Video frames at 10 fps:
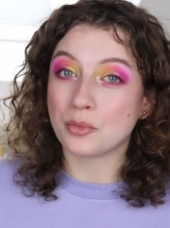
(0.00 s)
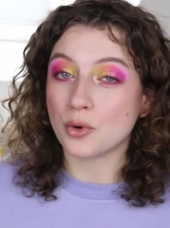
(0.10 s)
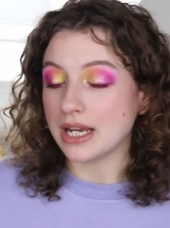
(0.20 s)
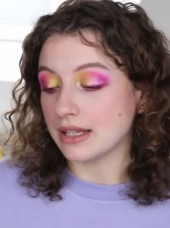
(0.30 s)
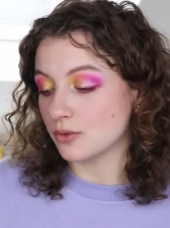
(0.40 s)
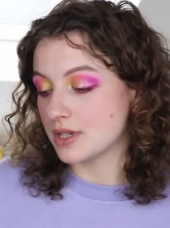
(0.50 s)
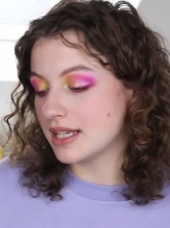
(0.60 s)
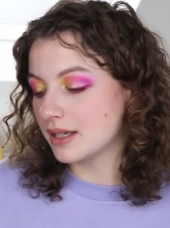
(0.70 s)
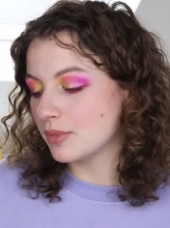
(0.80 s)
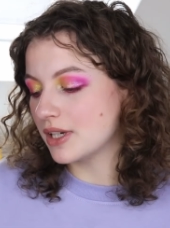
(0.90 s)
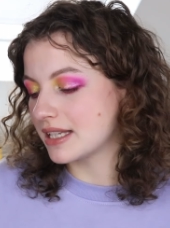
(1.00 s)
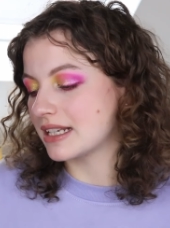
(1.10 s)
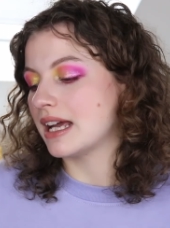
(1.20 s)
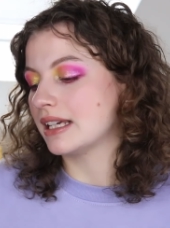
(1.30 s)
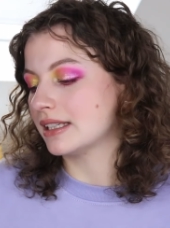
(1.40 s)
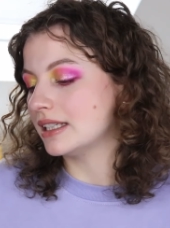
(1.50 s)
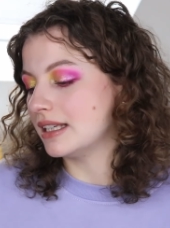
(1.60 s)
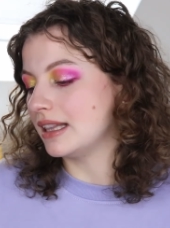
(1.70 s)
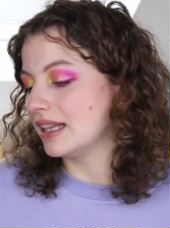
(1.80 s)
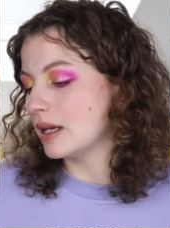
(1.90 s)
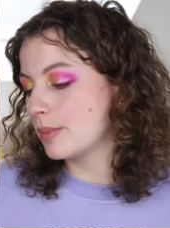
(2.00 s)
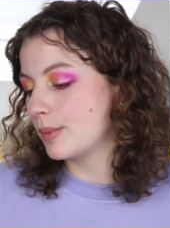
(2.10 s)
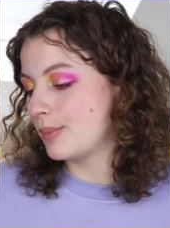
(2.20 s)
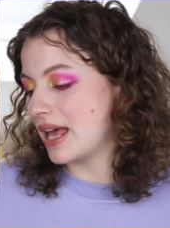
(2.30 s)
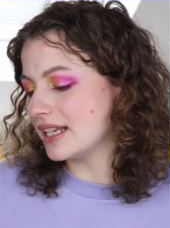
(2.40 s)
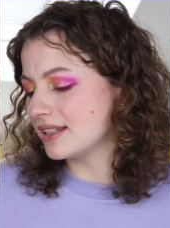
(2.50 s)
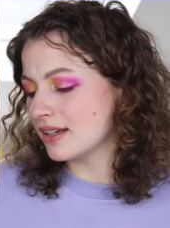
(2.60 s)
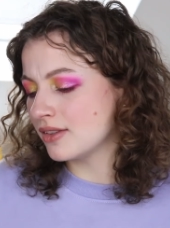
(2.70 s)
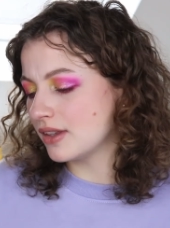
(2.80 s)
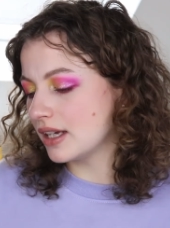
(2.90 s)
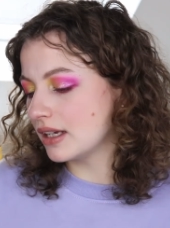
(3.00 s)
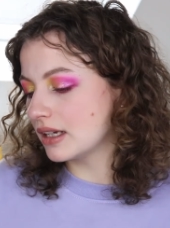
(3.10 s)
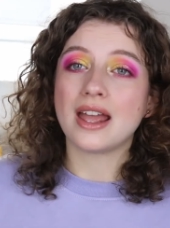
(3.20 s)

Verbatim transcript: more interesting but it's like a lip palette, I think.